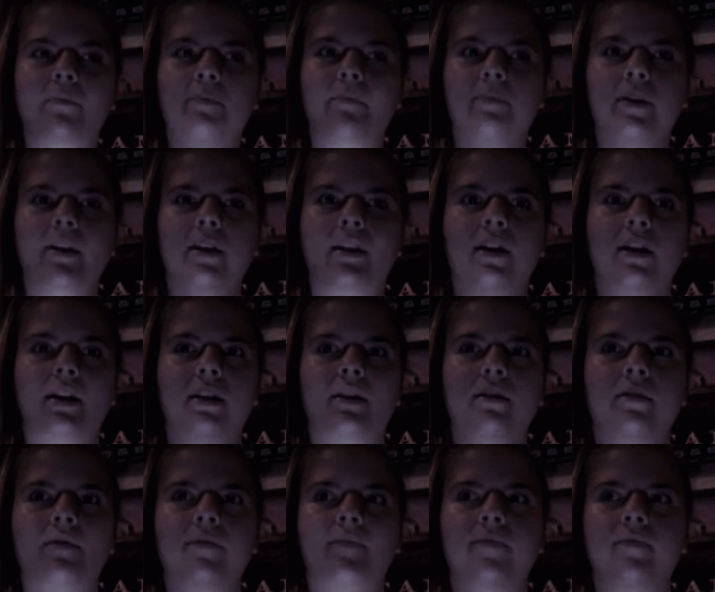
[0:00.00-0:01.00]
But
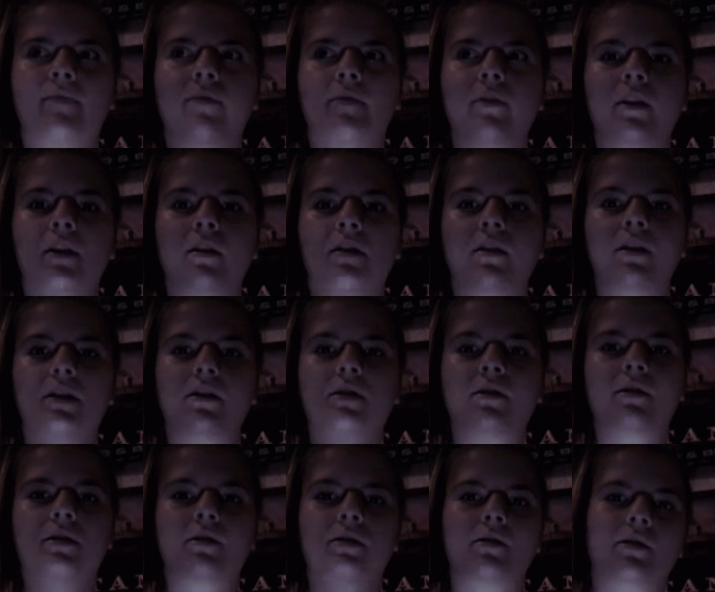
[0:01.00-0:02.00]
like this
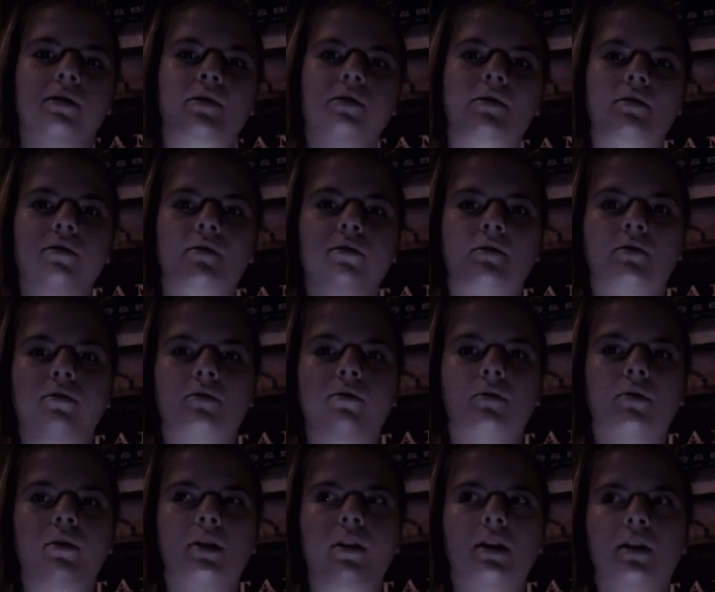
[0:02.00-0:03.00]
is just a
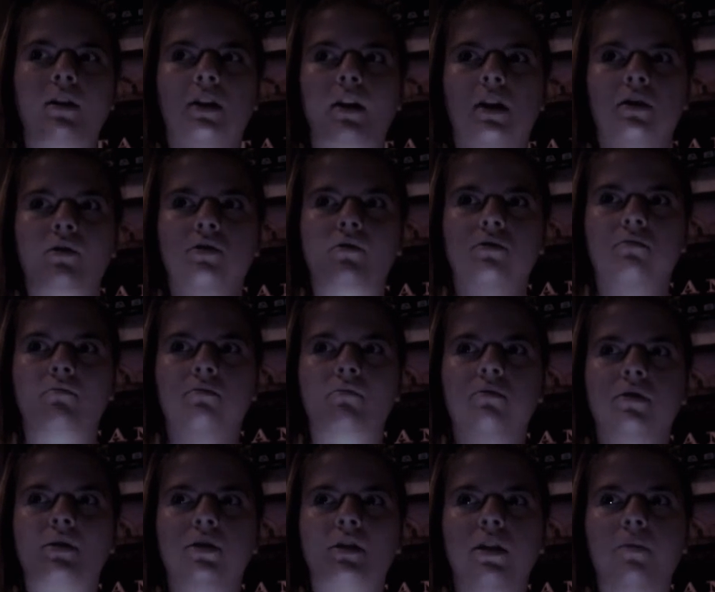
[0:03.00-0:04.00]
story. I'll
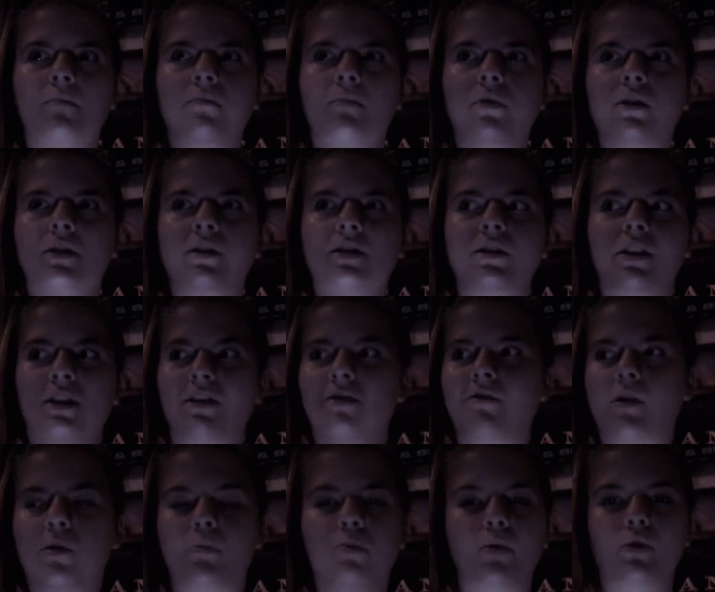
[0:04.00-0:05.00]
I'm gonna see if
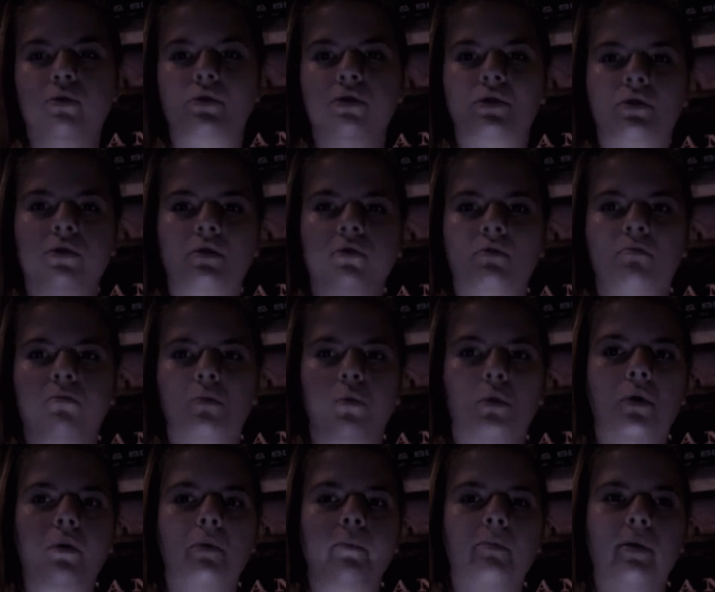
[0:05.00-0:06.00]
I'll post
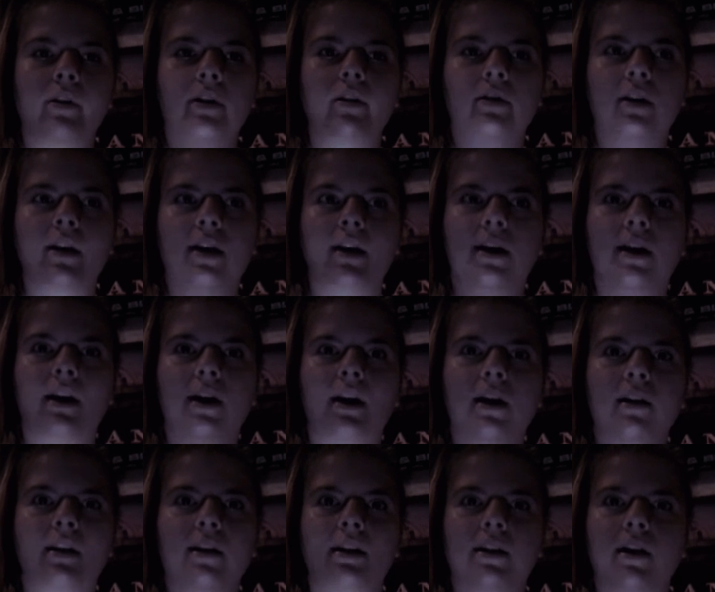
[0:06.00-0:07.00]
more, but I
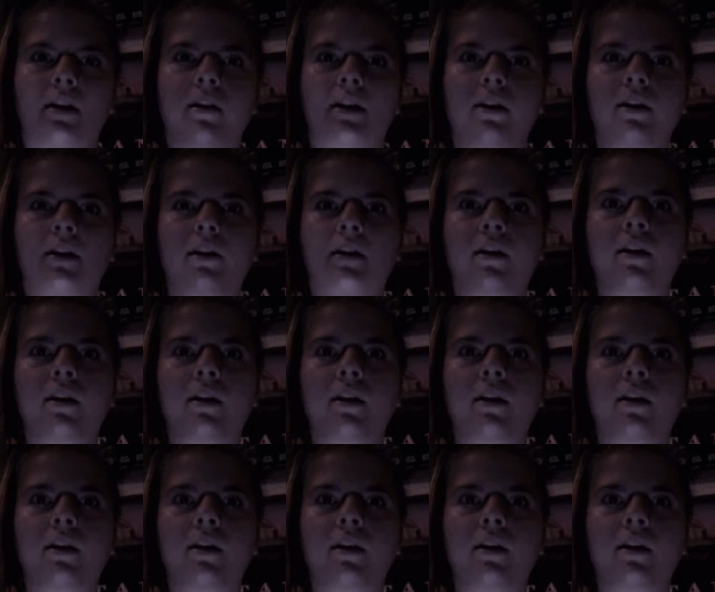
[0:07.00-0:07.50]
highly doubt it.